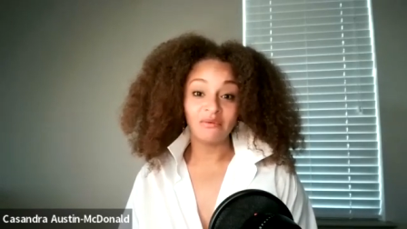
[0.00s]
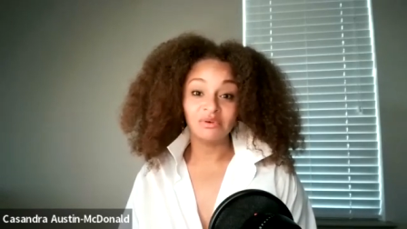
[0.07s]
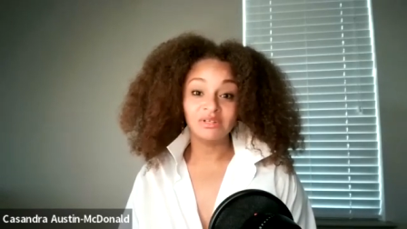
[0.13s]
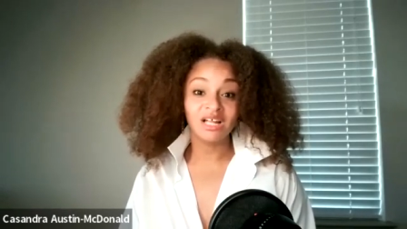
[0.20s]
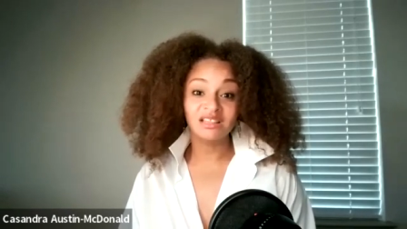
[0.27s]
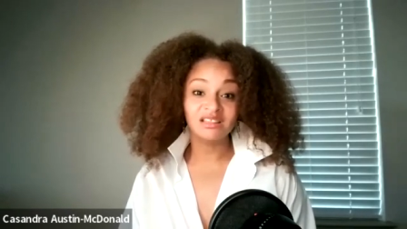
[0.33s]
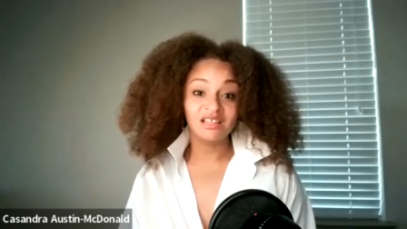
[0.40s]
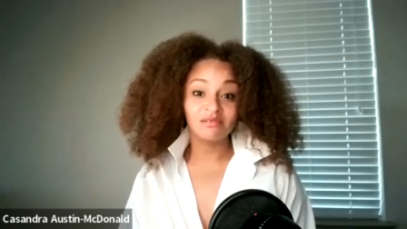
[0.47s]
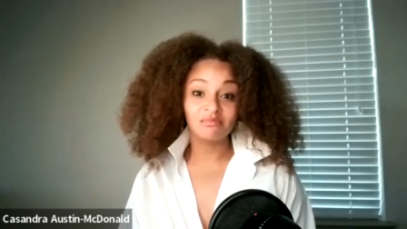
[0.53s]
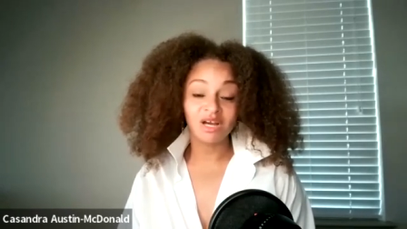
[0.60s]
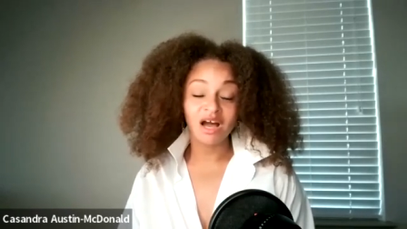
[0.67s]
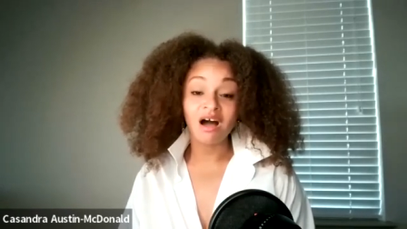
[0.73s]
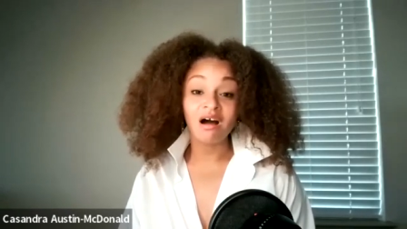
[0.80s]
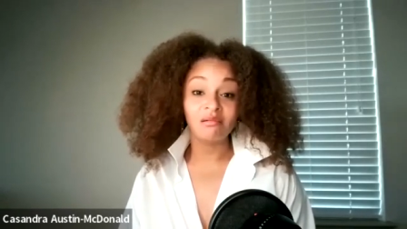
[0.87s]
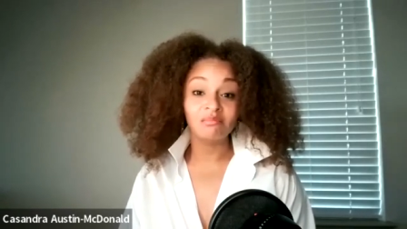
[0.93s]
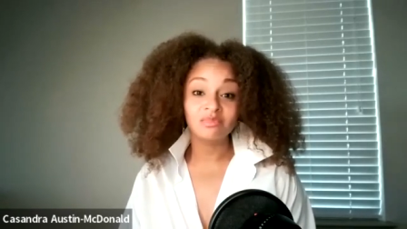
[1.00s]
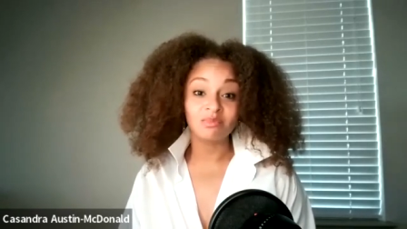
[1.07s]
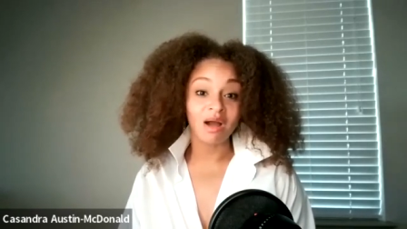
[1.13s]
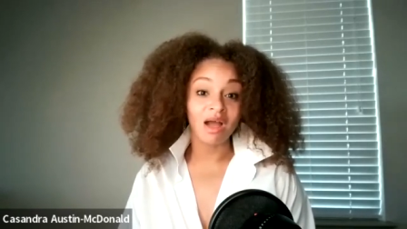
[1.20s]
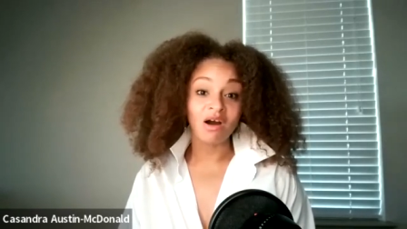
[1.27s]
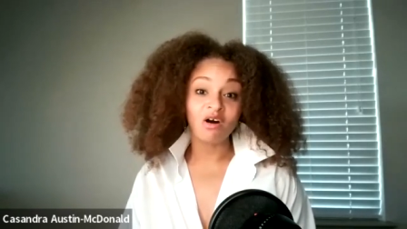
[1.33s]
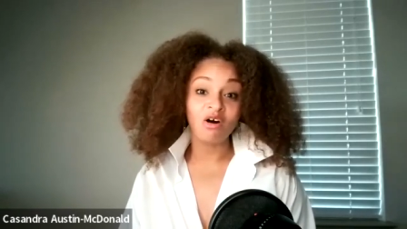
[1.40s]
I would let them
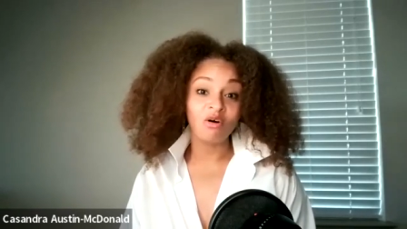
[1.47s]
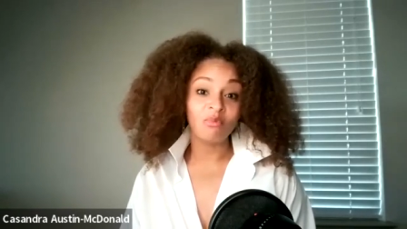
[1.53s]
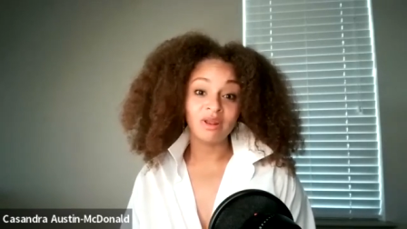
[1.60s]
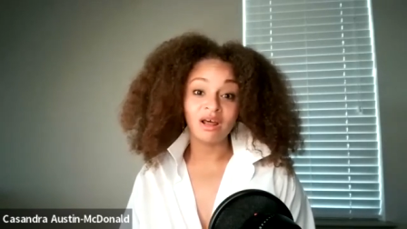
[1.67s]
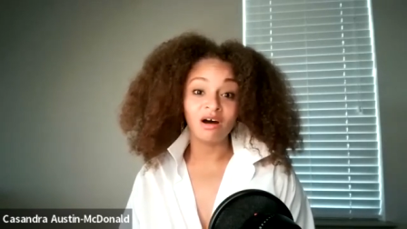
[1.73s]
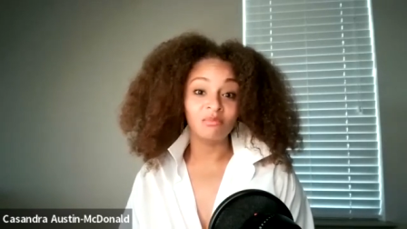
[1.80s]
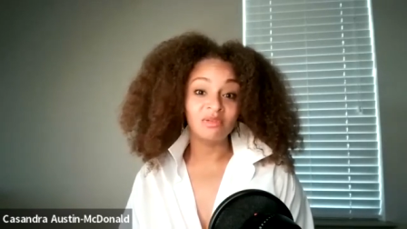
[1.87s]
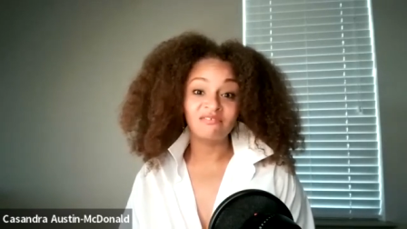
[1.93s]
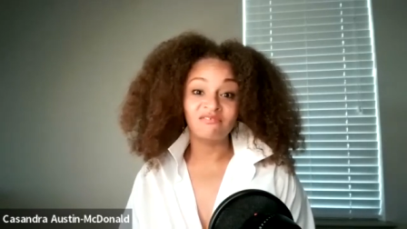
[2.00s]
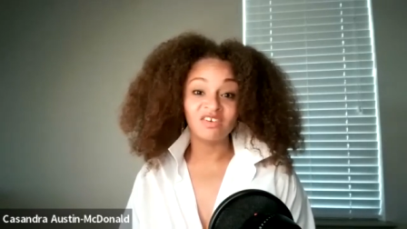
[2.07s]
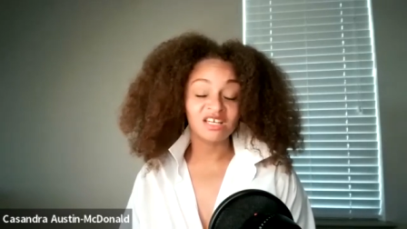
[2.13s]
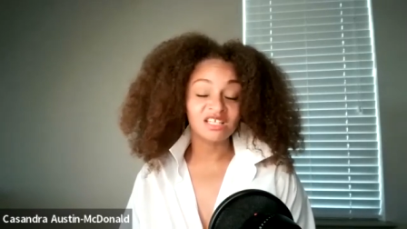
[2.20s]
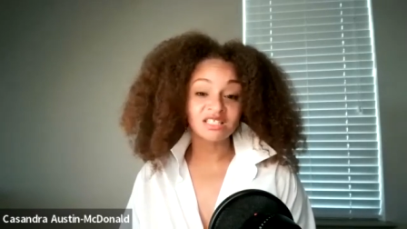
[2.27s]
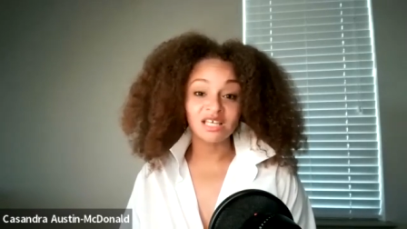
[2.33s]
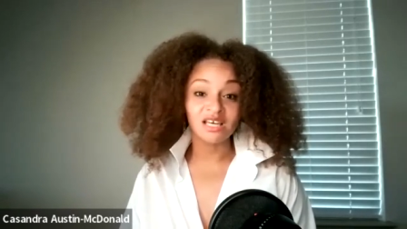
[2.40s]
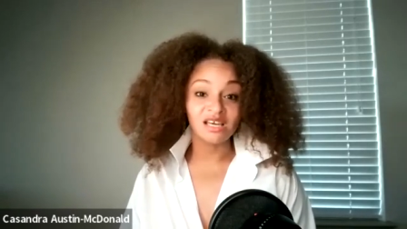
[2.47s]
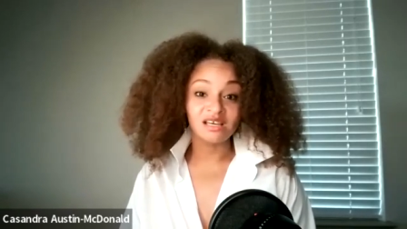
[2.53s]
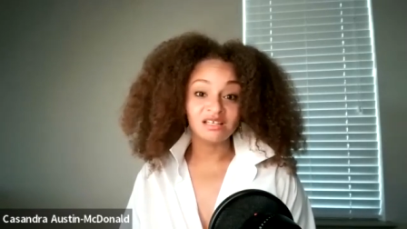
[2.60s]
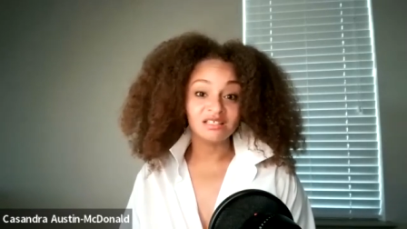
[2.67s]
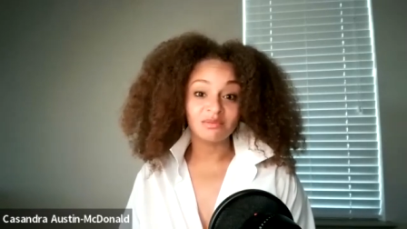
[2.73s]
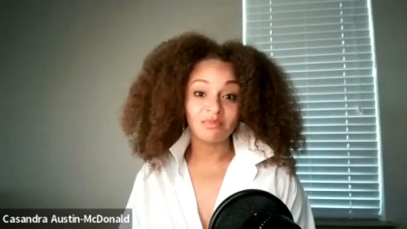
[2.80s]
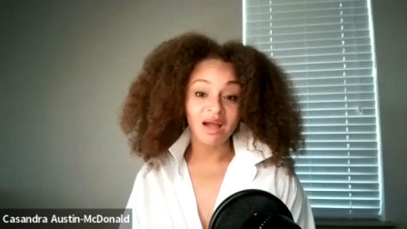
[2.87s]
come to my home and help me fix
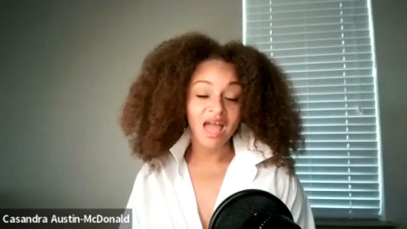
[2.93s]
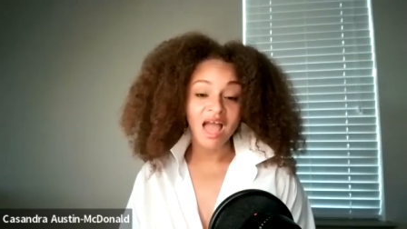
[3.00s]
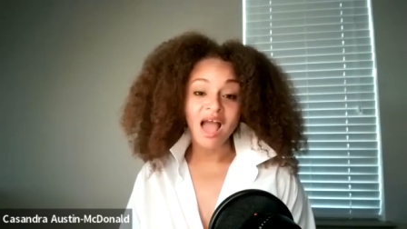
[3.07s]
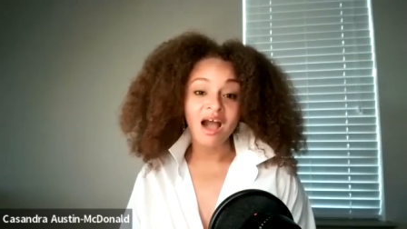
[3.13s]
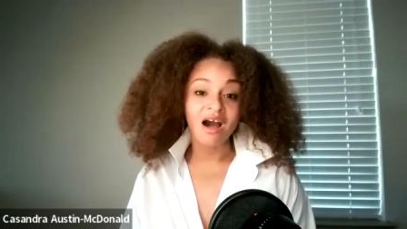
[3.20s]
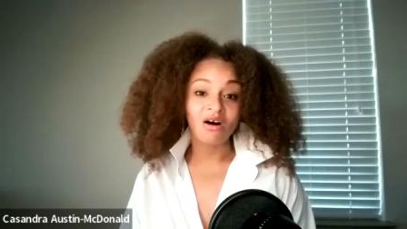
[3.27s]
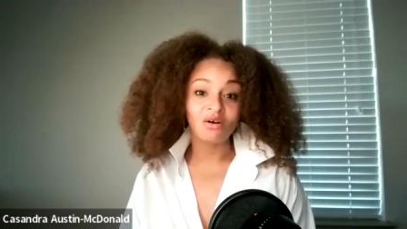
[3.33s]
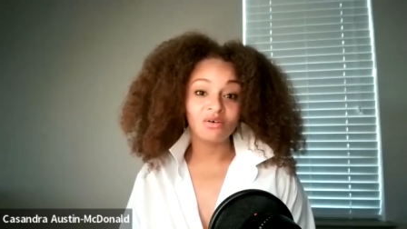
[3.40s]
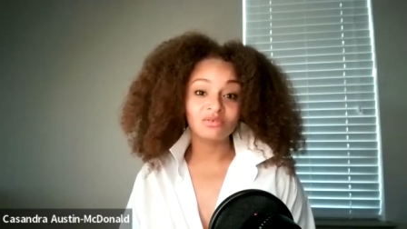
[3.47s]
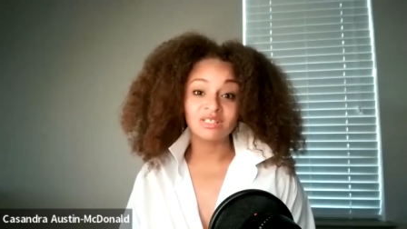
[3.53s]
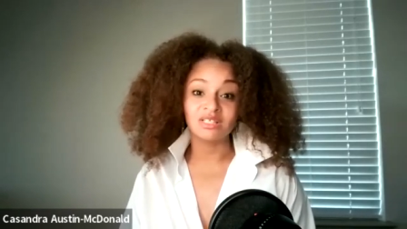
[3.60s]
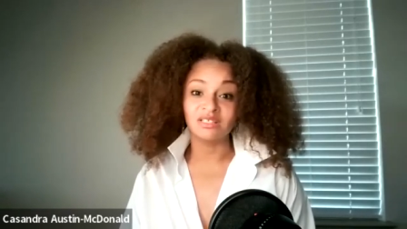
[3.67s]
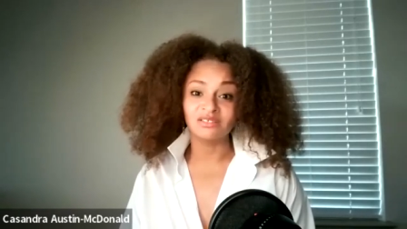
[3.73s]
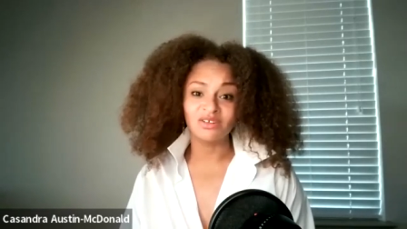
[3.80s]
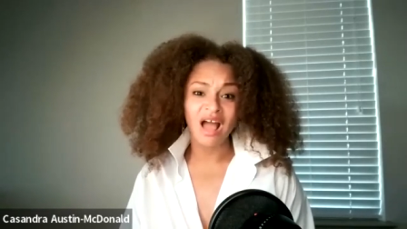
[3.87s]
things in my house.